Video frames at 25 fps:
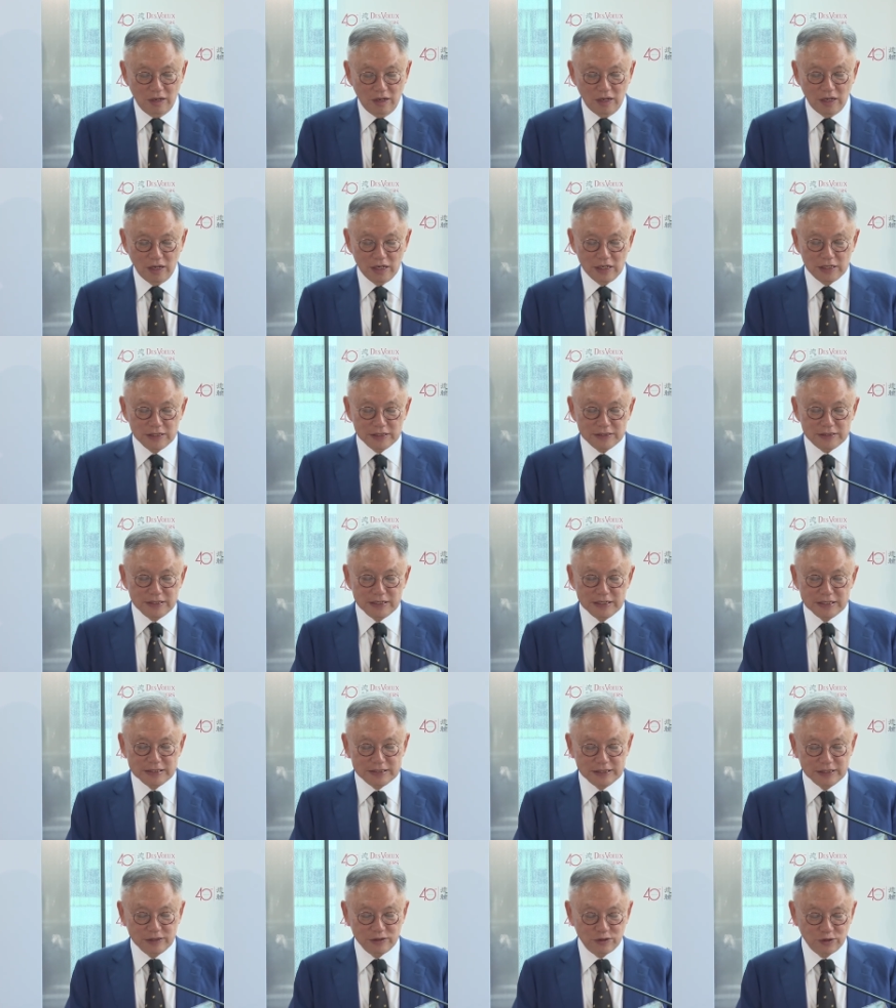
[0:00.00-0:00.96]
It is
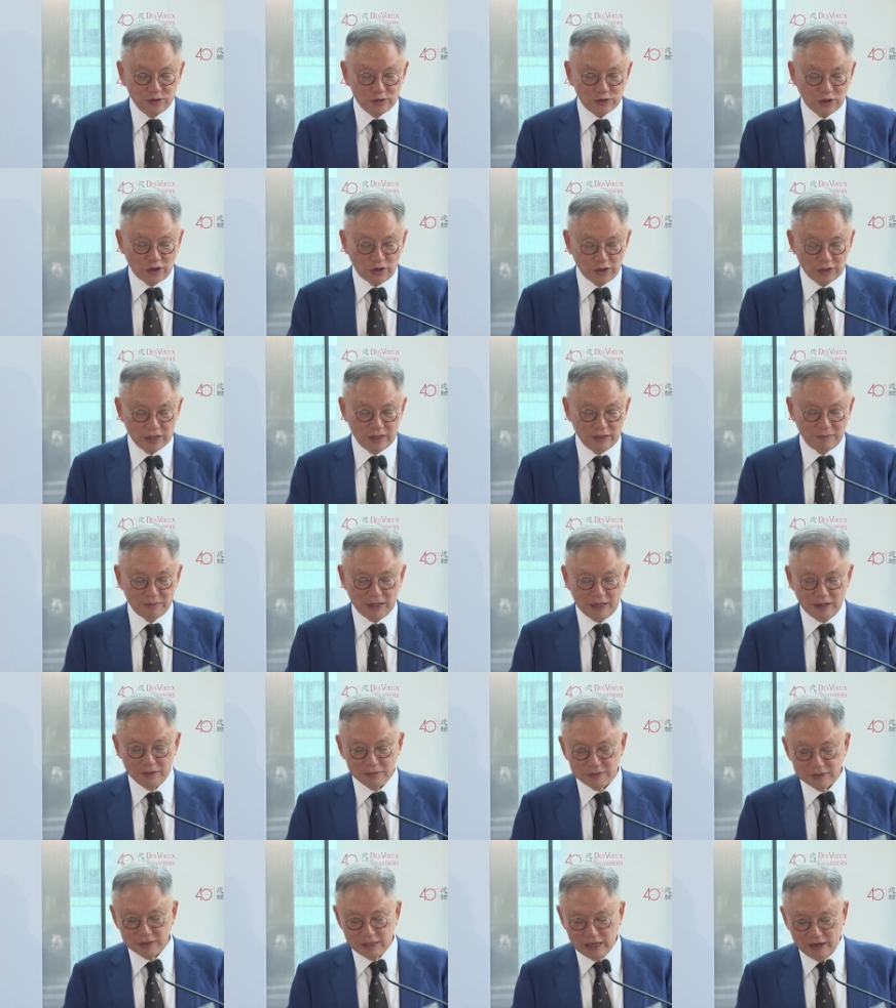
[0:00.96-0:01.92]
easy to talk
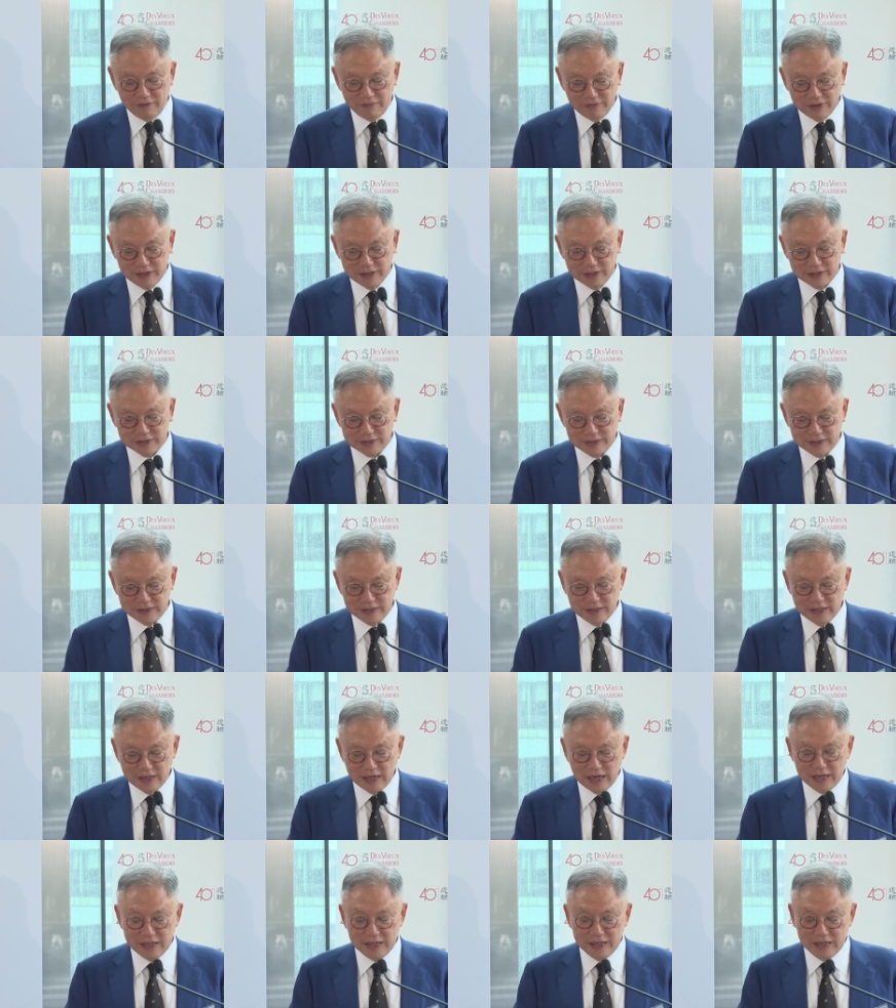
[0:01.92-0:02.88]
about
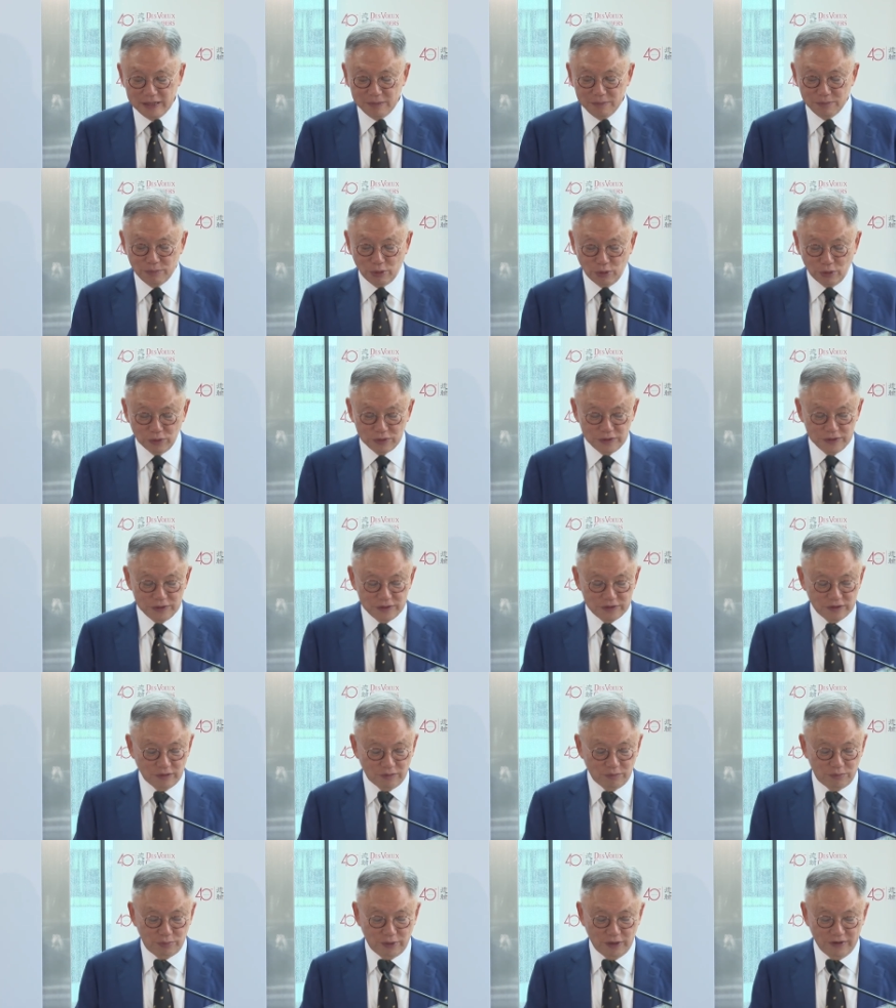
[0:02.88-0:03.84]
advocacy and the importance
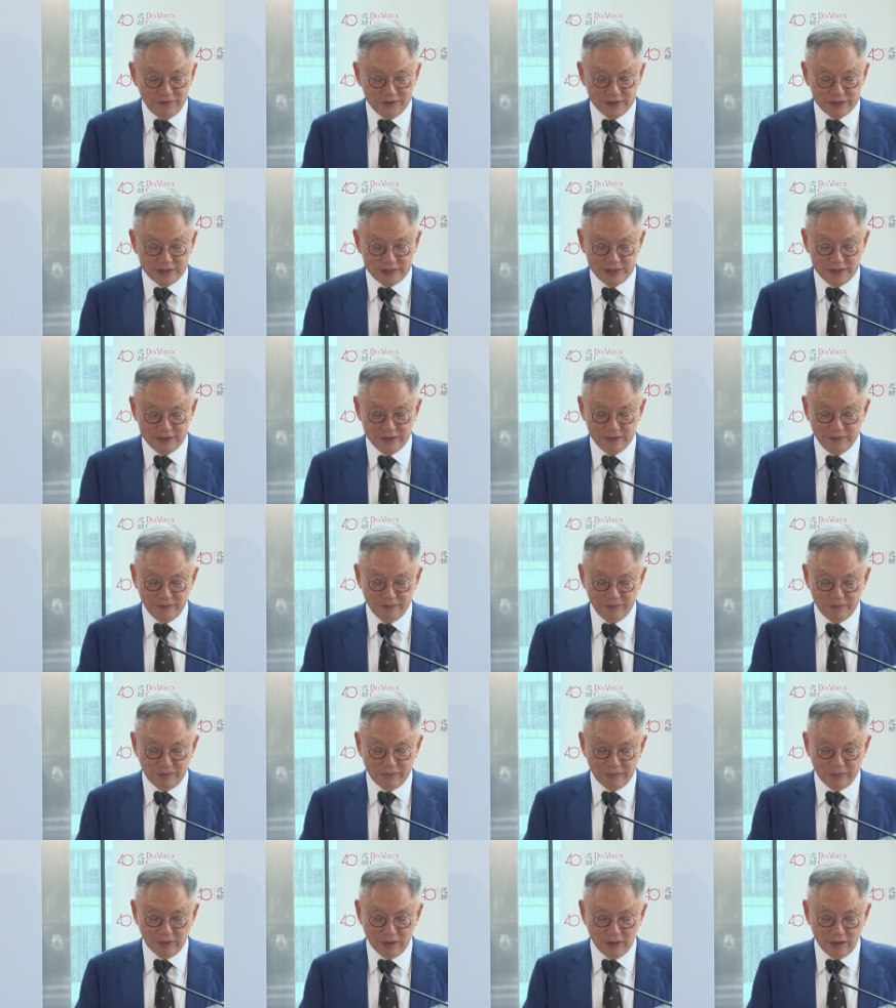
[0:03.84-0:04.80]
of brevity
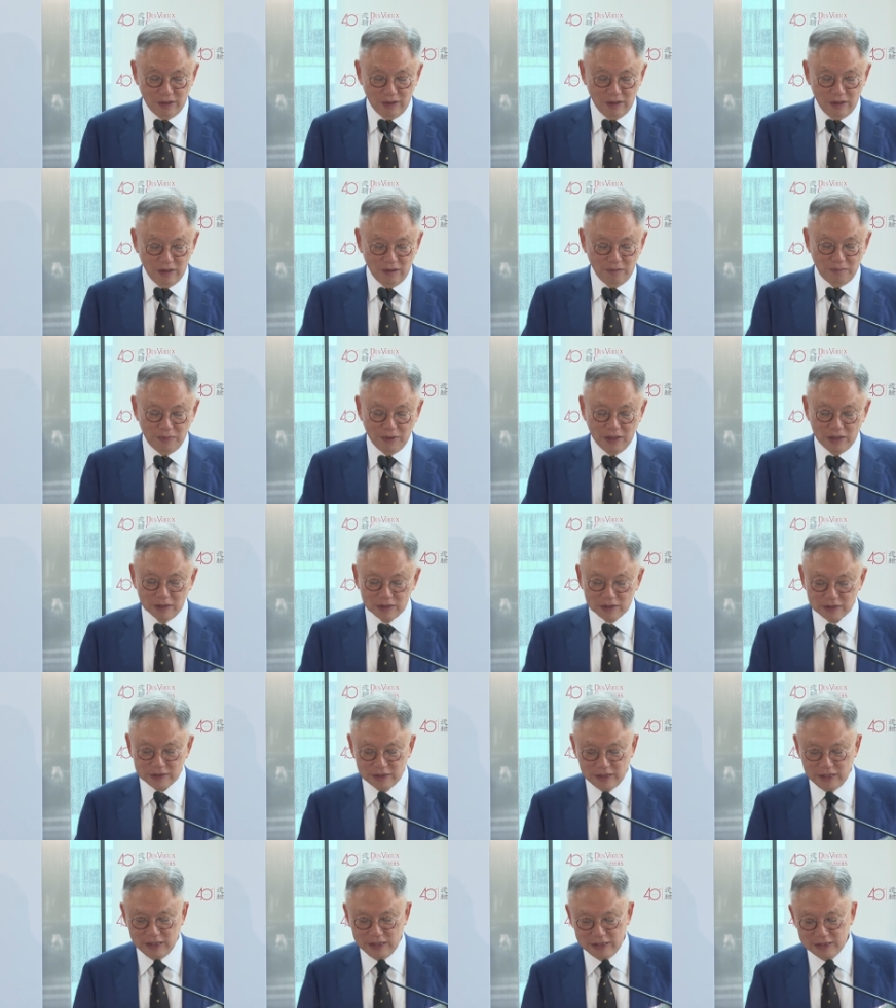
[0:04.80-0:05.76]

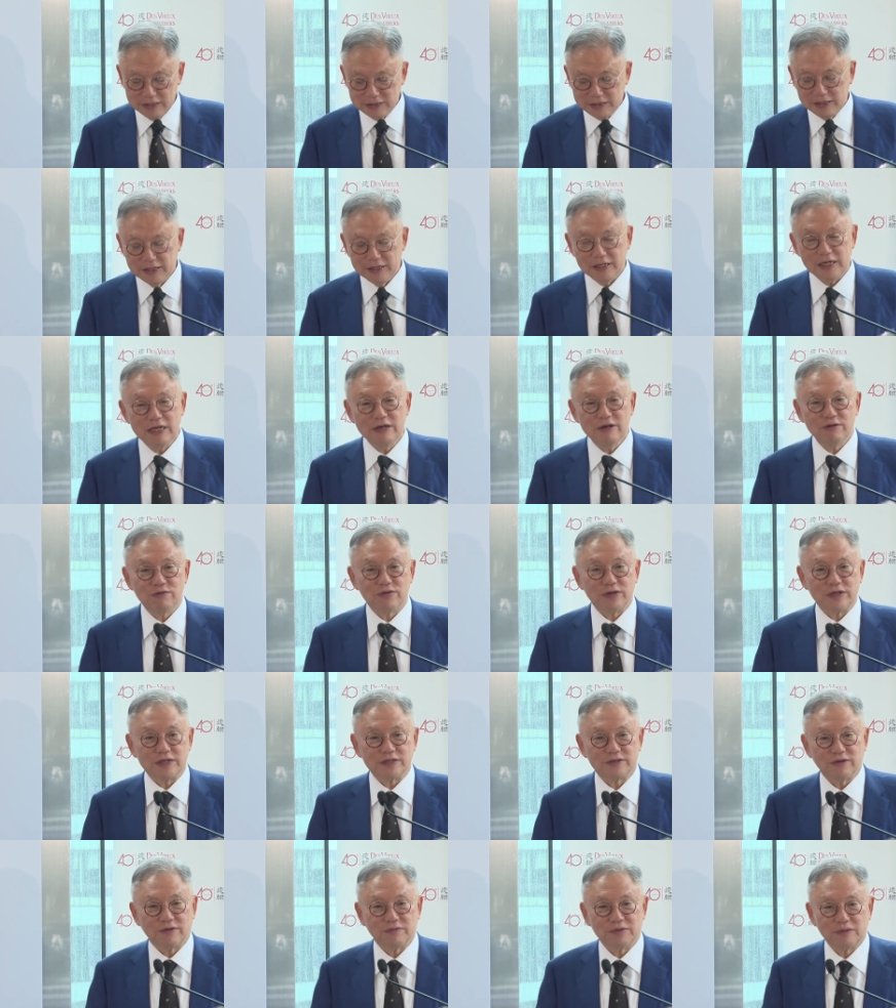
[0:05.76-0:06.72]
because it is in the
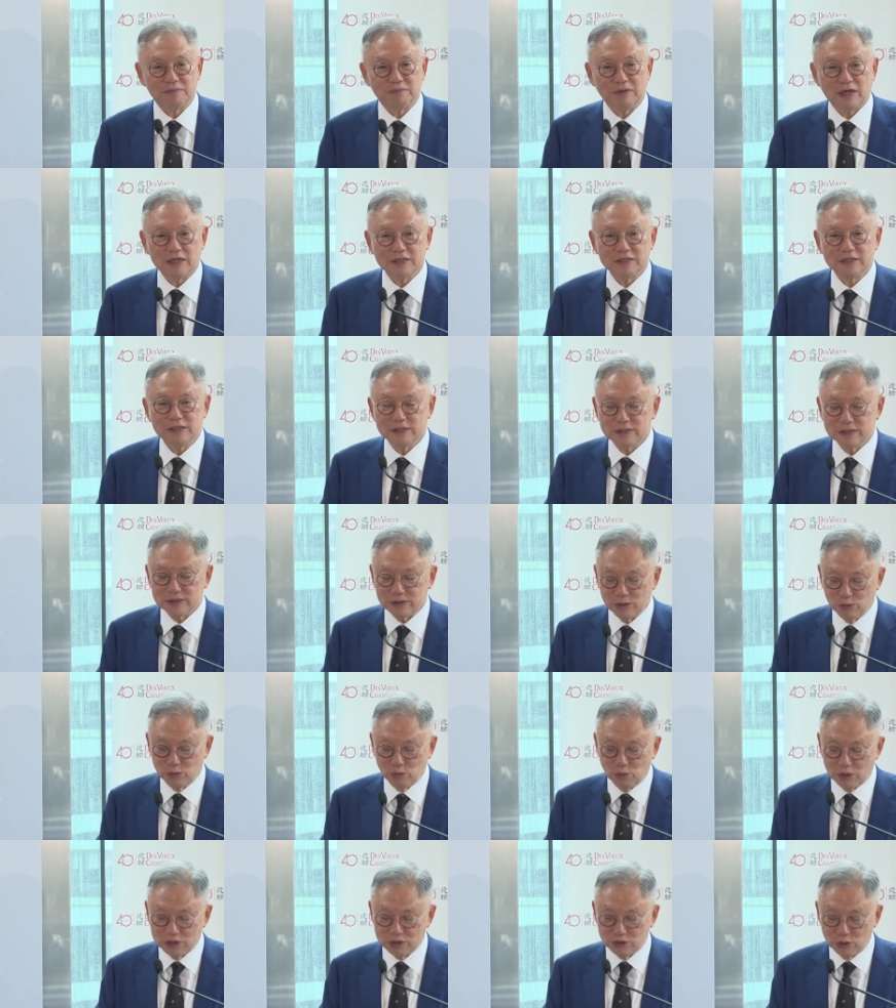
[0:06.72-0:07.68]
interest of the parties
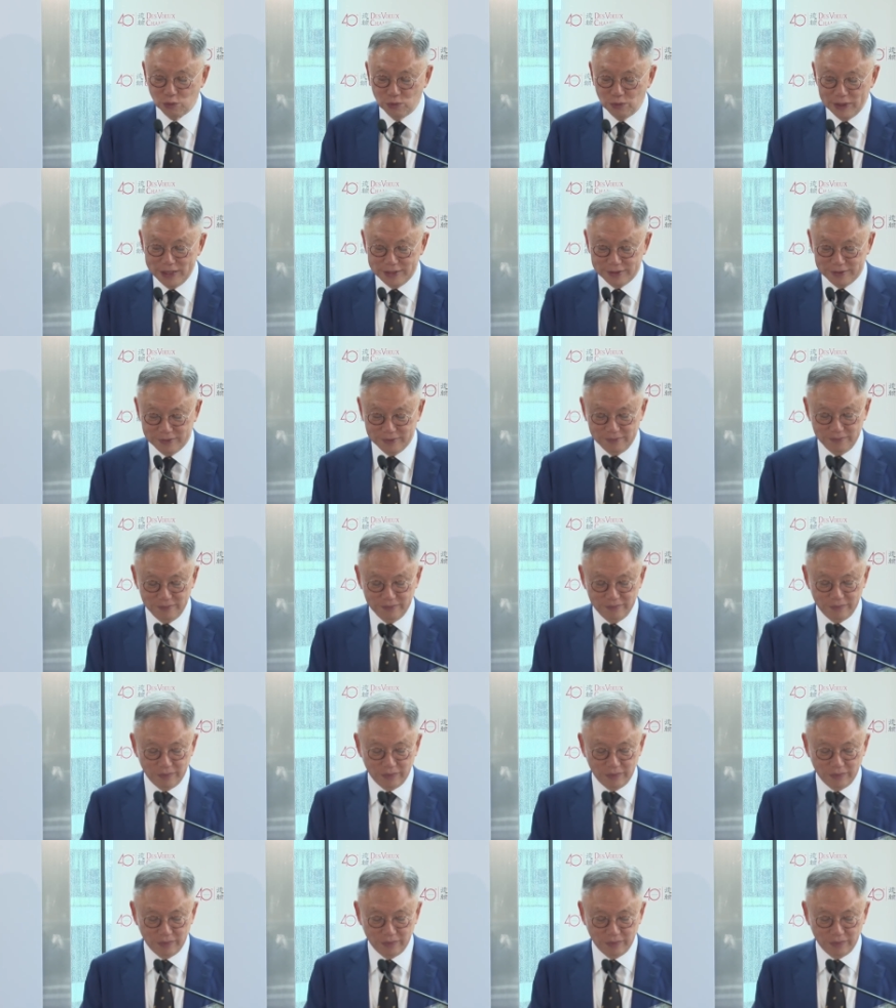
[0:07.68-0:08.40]
who want to win.